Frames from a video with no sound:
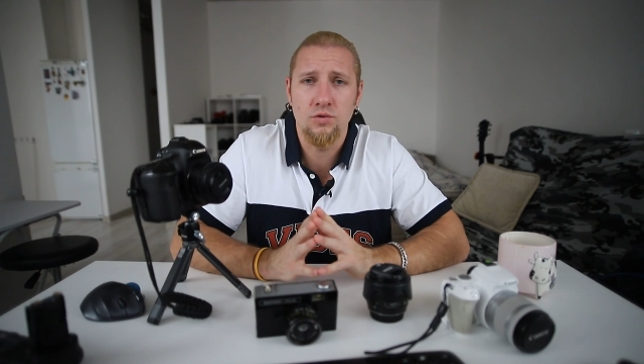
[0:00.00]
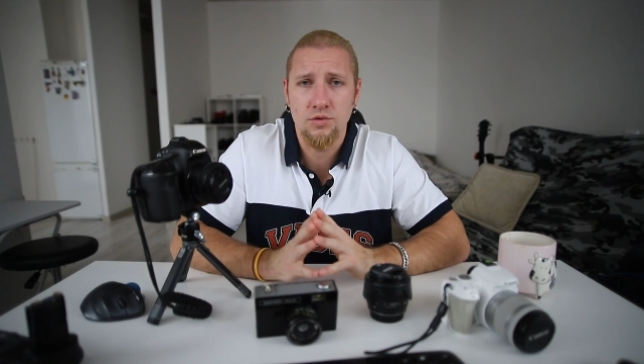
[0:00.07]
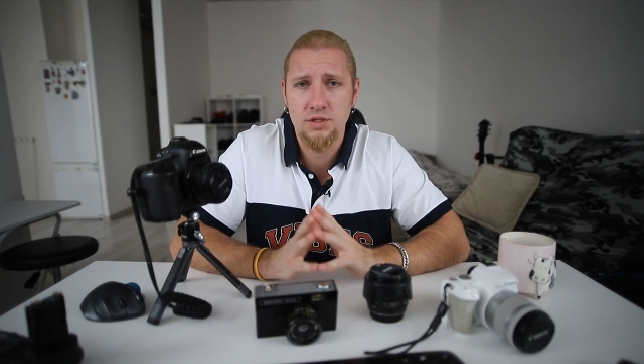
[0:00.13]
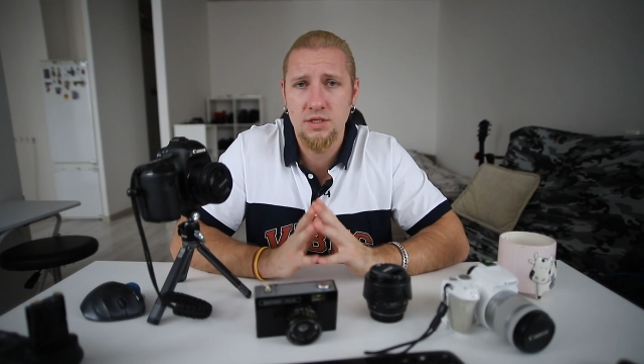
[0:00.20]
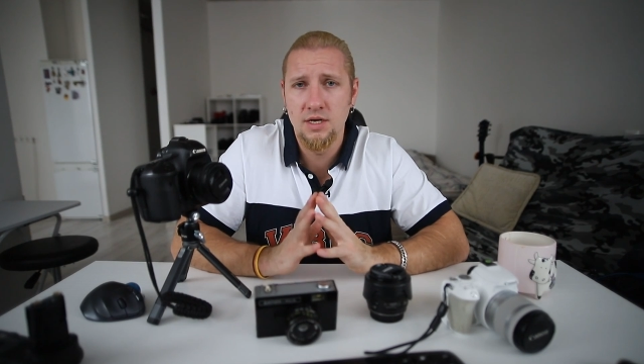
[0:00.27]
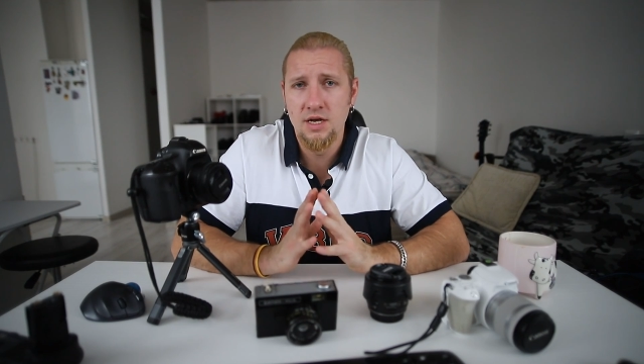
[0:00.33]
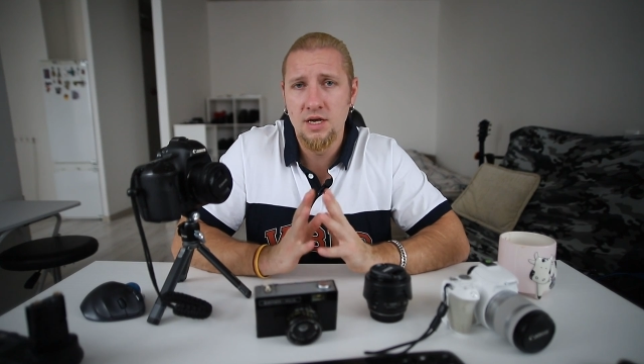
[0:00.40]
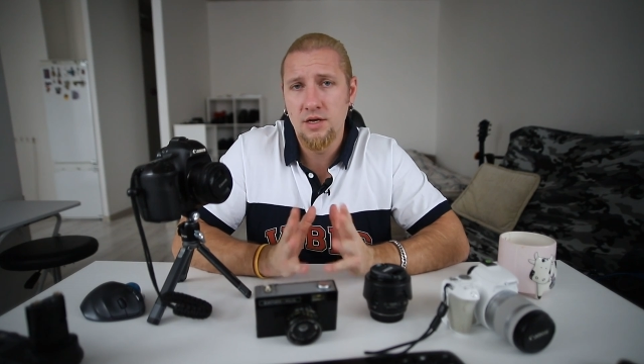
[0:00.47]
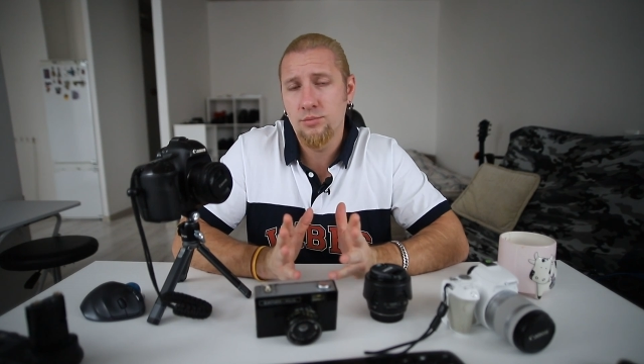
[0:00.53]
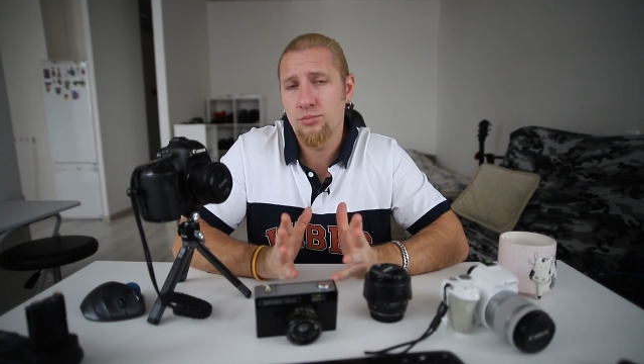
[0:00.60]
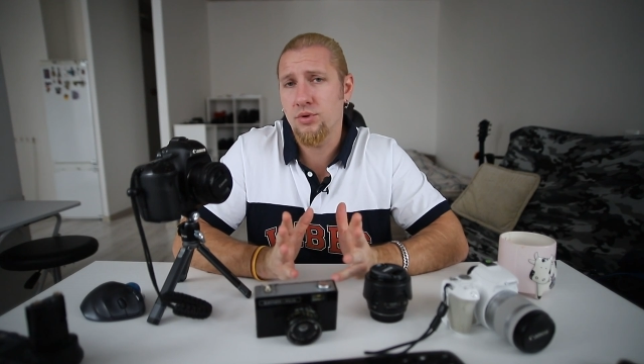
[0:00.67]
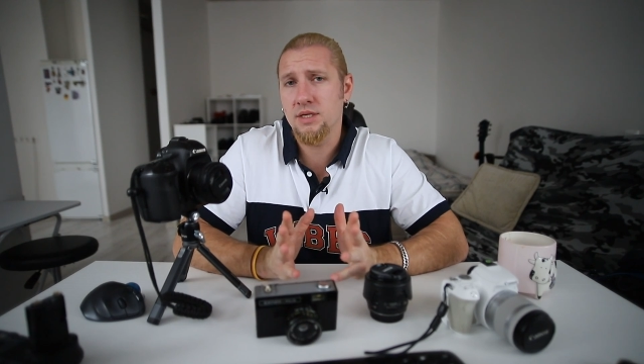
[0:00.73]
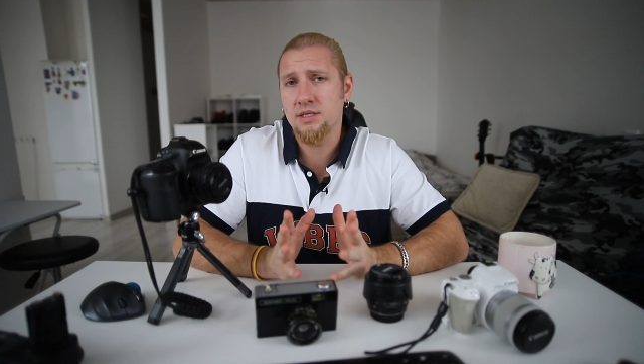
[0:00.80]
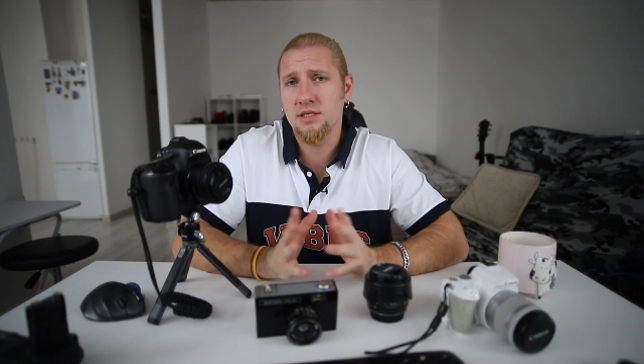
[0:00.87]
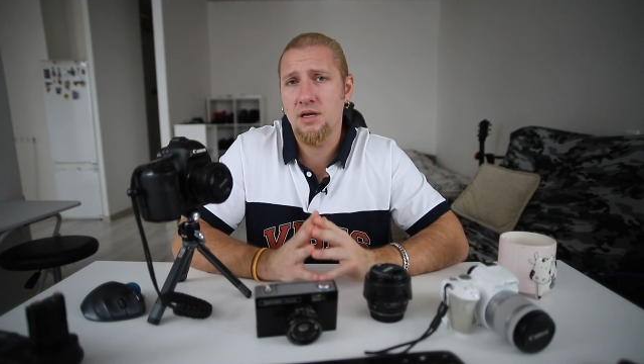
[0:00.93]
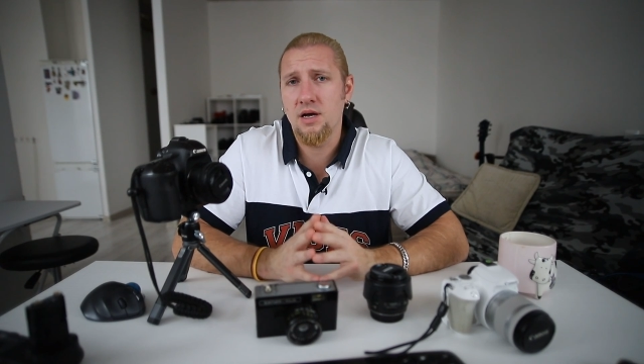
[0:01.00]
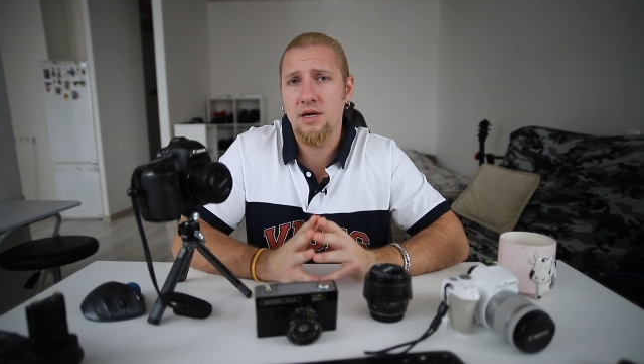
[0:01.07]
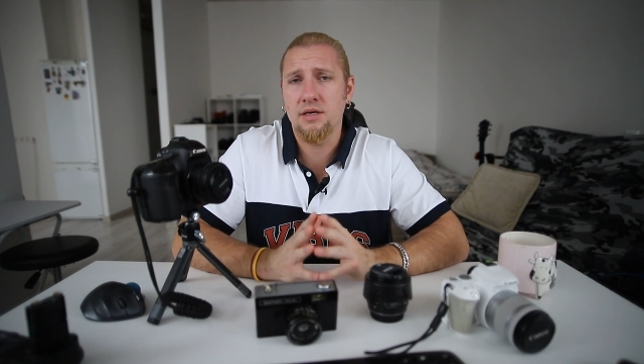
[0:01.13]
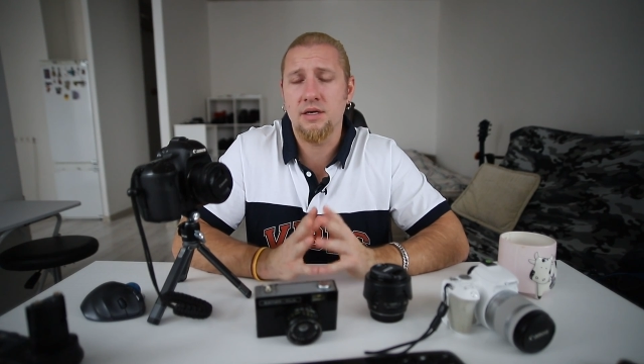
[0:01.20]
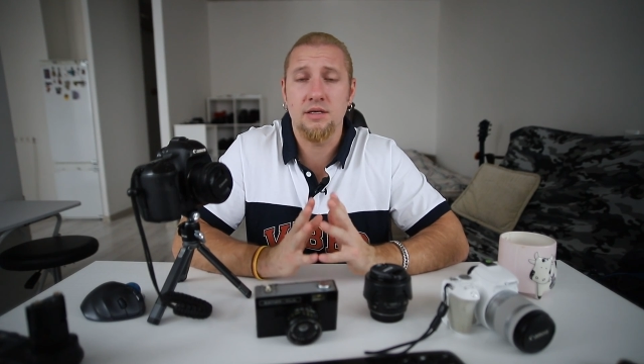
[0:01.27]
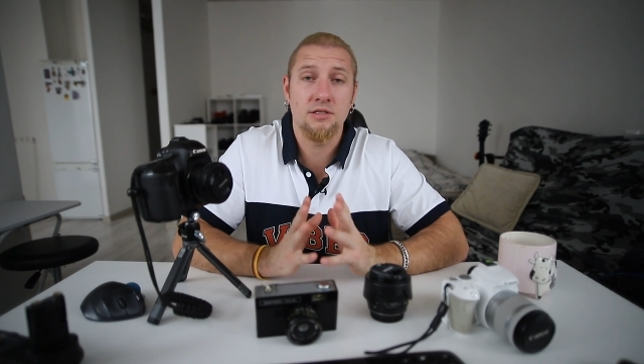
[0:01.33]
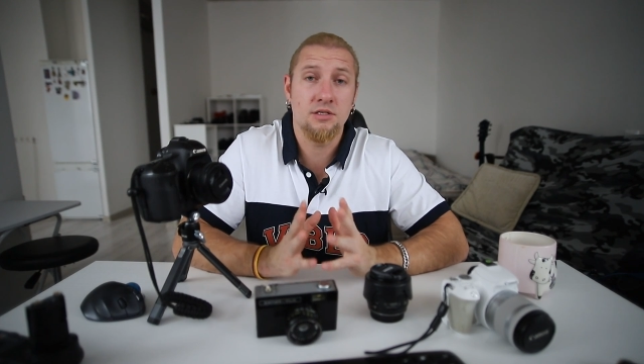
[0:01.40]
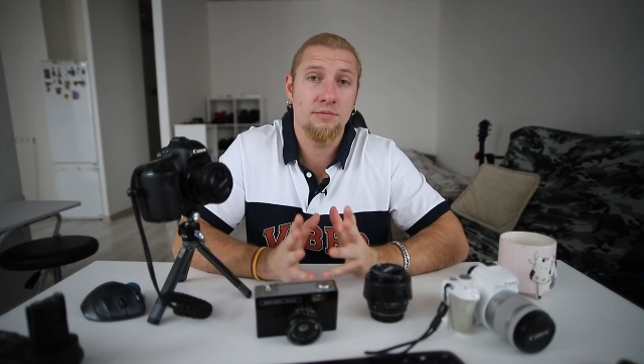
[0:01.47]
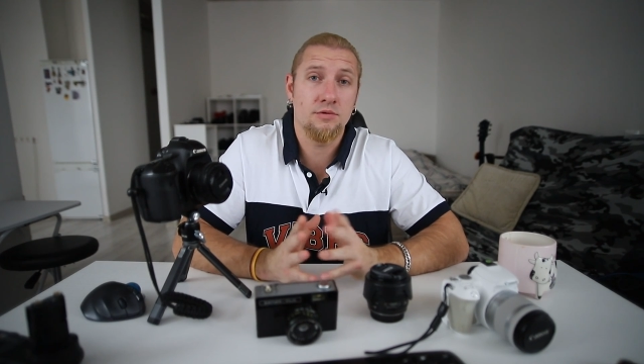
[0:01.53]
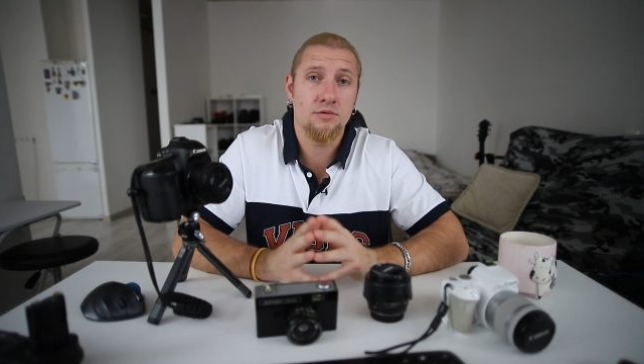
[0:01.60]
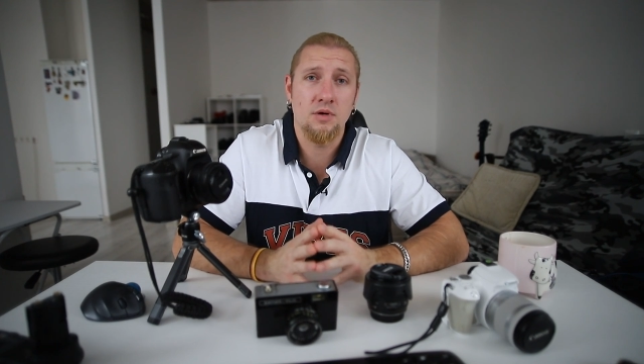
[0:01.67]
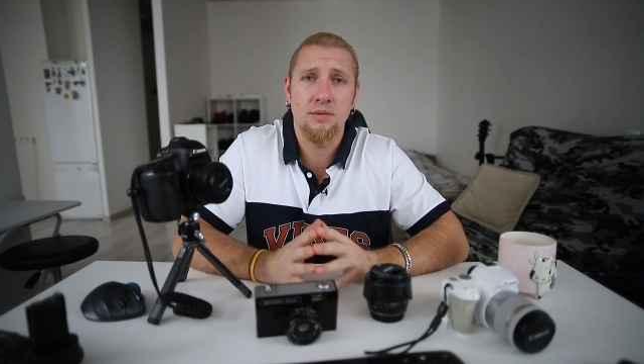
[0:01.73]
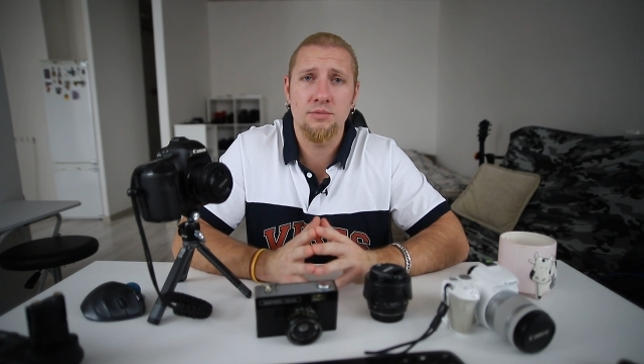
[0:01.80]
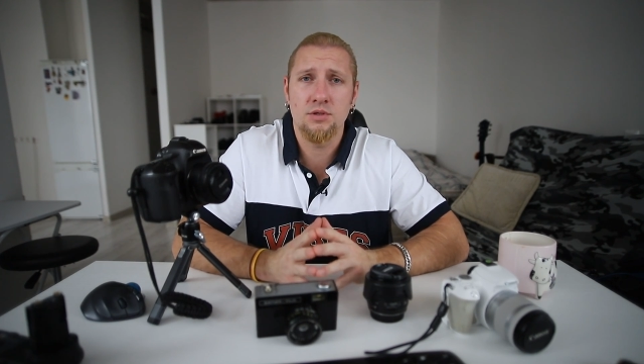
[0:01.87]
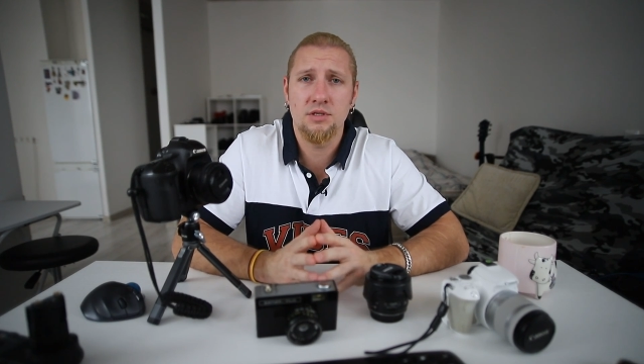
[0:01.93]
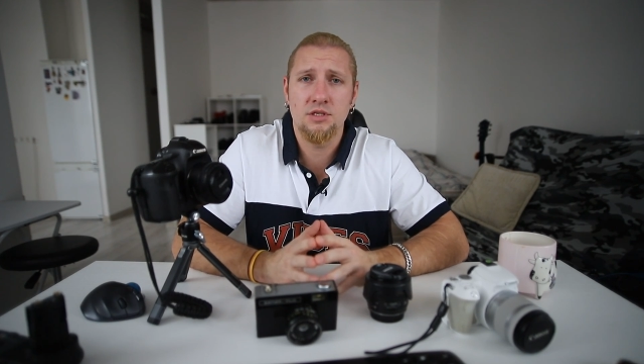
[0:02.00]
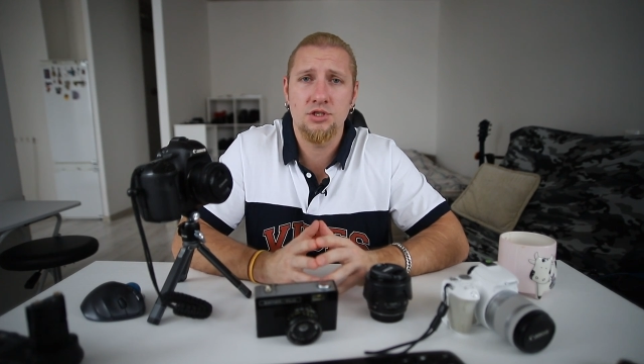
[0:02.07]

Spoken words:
course, press like and subscribe to